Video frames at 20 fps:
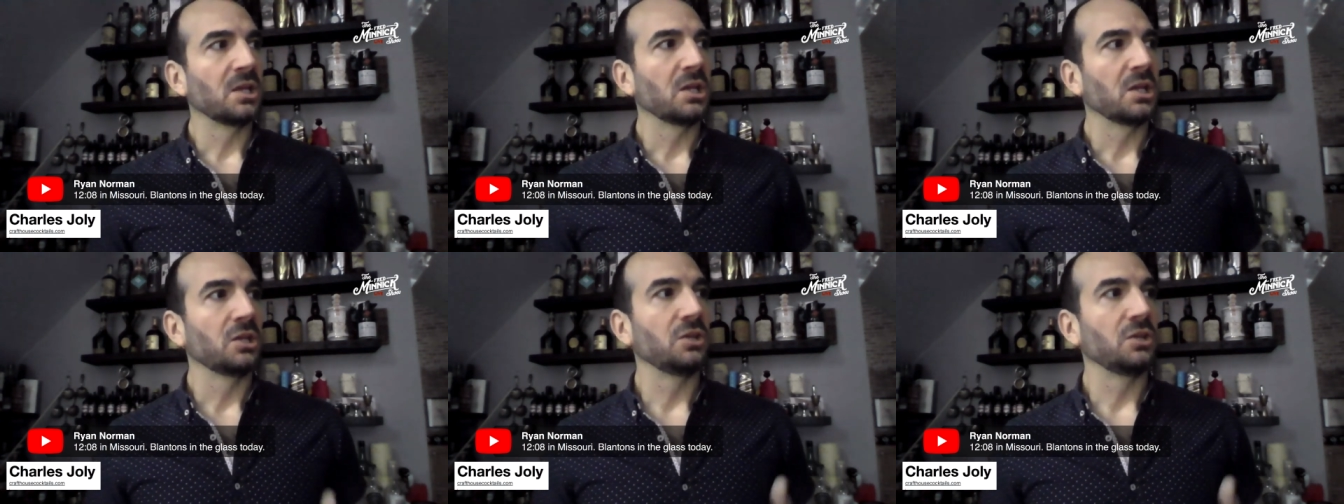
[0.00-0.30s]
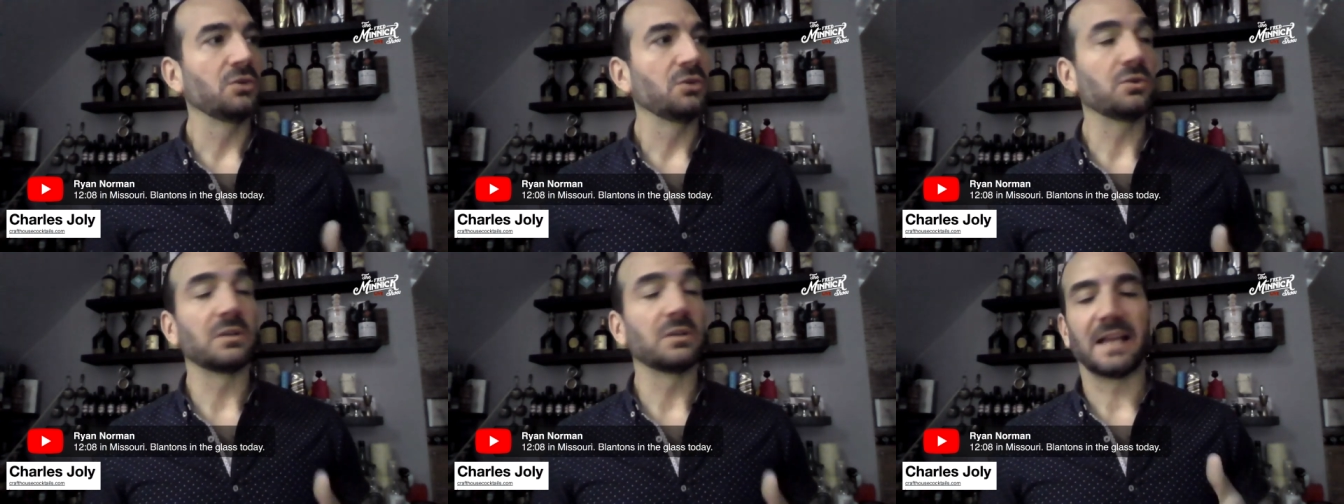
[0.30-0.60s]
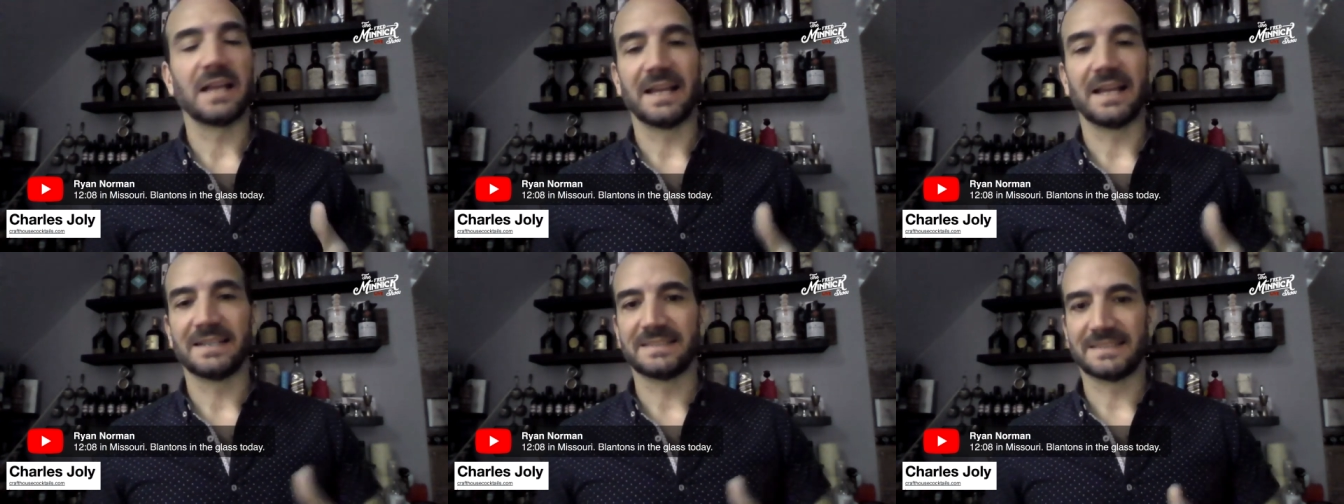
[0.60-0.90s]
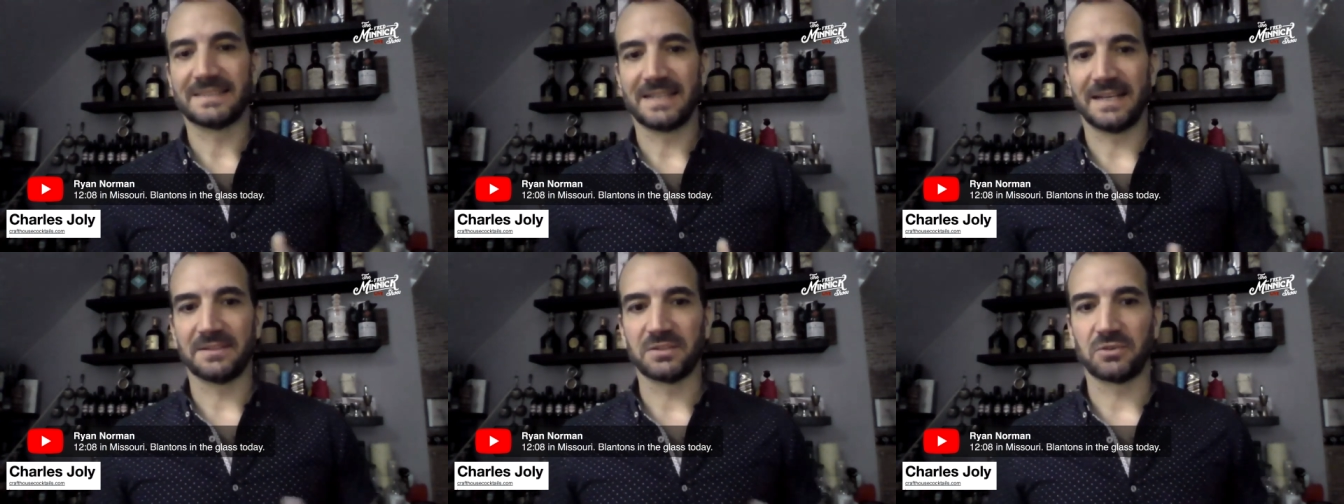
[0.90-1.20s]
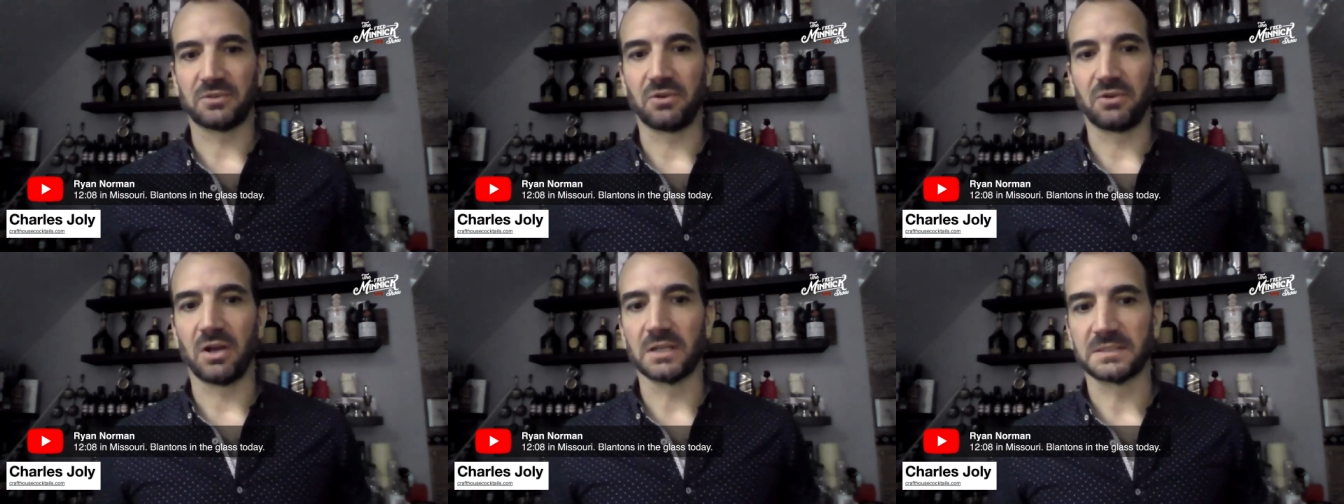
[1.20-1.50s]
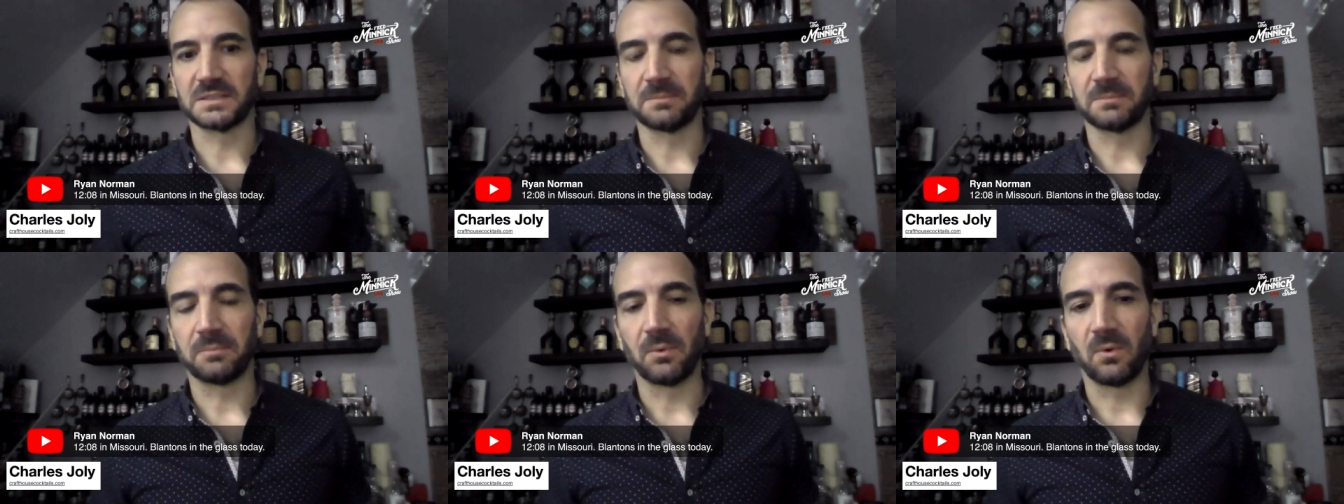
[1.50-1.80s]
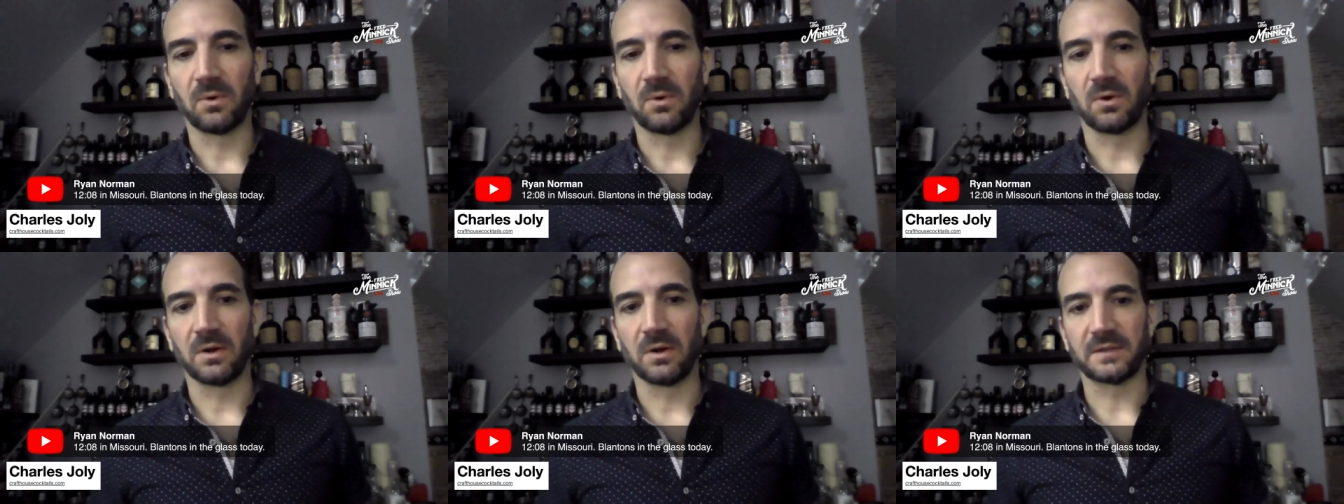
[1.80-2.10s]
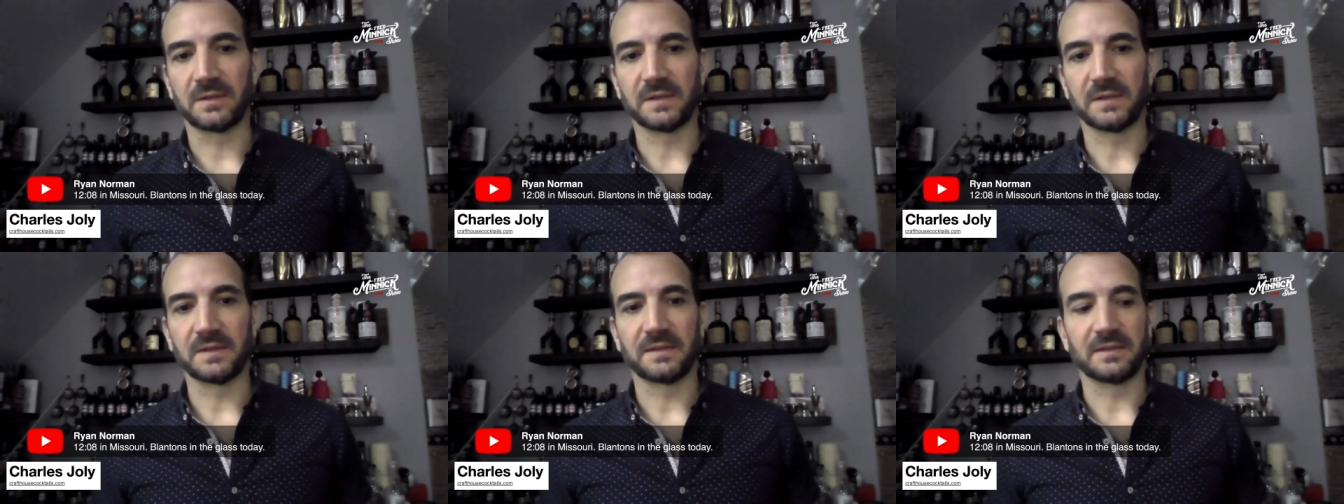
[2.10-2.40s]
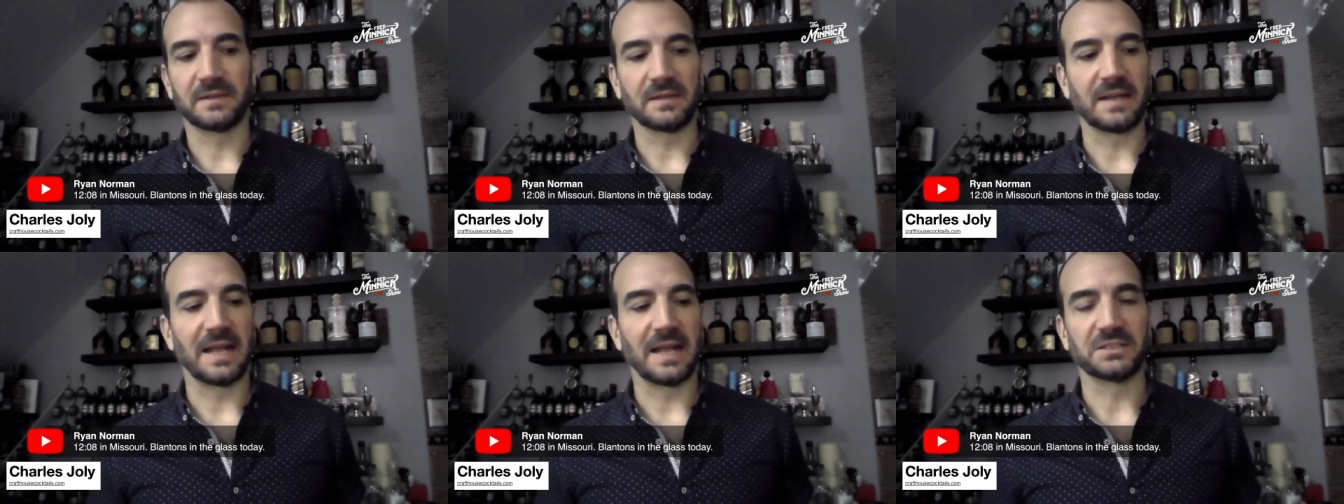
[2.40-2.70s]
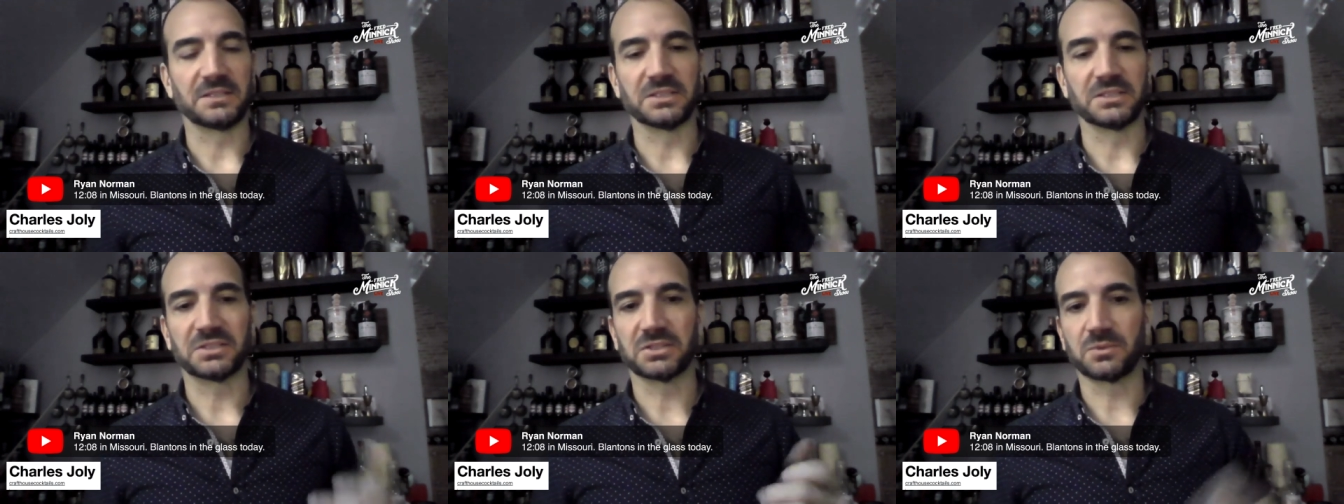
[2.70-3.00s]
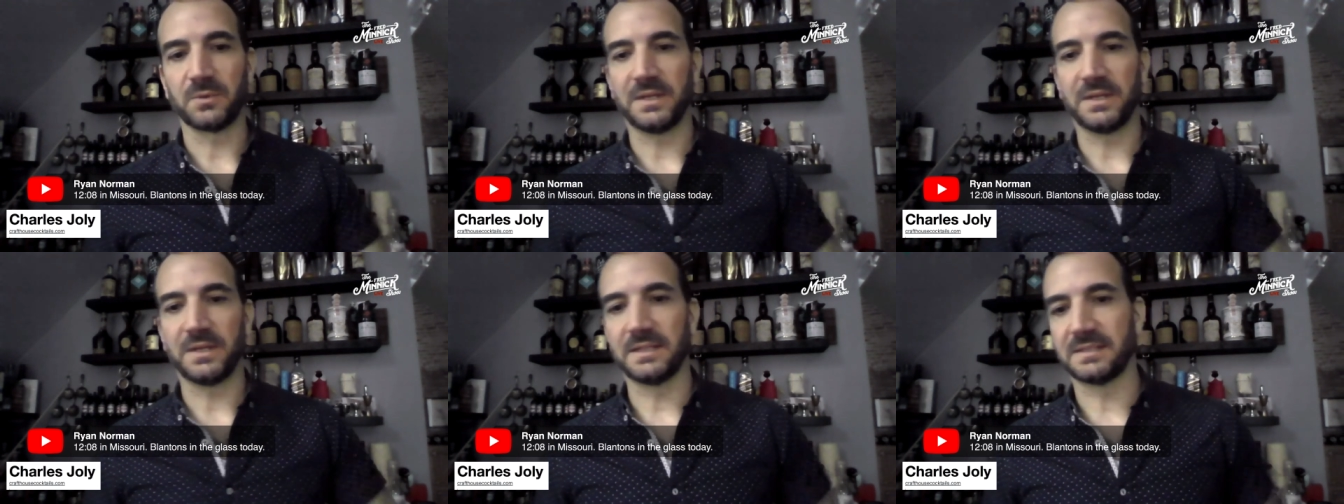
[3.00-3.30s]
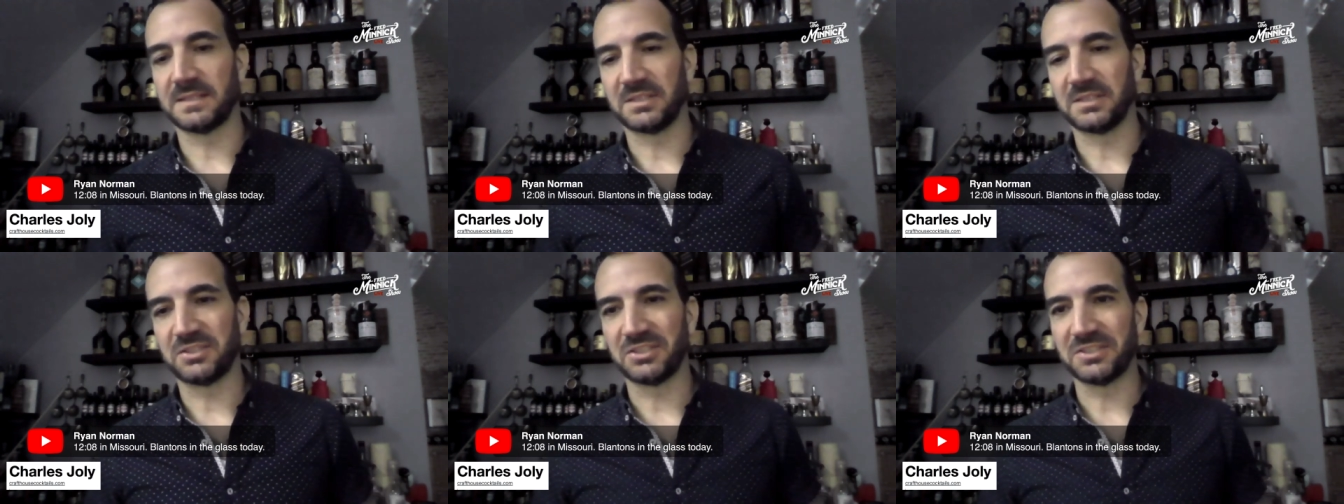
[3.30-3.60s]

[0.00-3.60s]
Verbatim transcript: utilize things across the board to not just squeeze